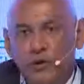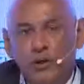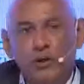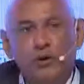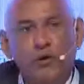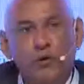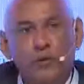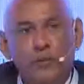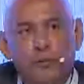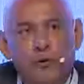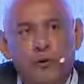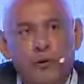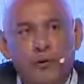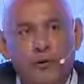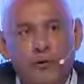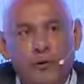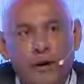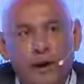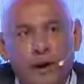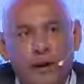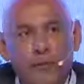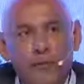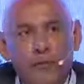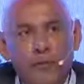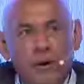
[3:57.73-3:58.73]
Genome
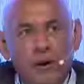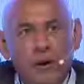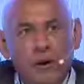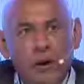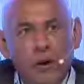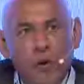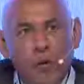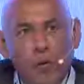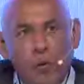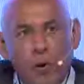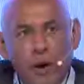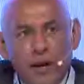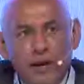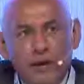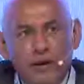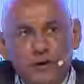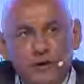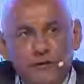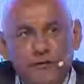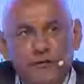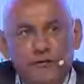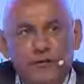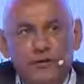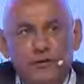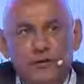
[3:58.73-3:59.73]
Program, one
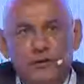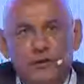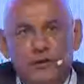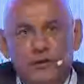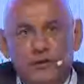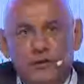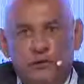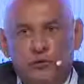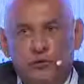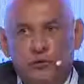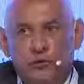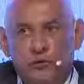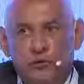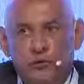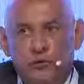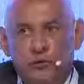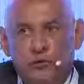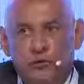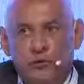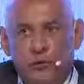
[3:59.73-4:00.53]
difference to,